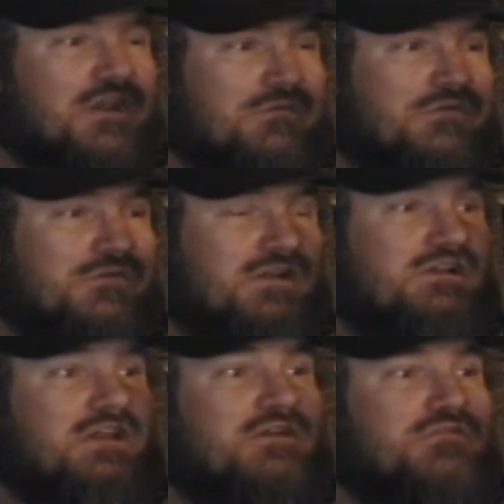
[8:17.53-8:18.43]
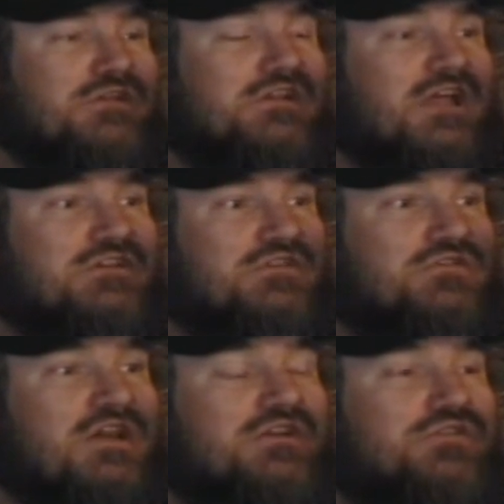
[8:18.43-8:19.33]
and I really like really like to
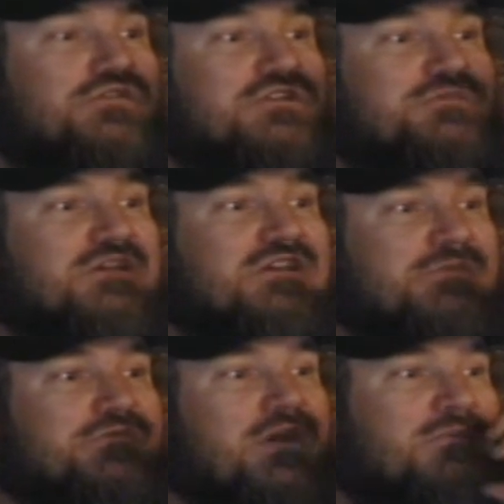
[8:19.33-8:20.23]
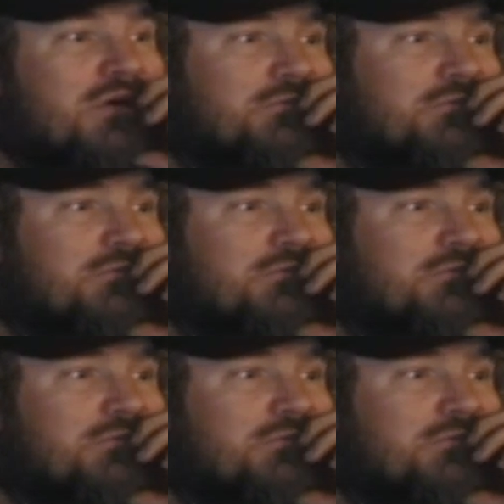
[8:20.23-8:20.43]
try to do this because I'm I'm,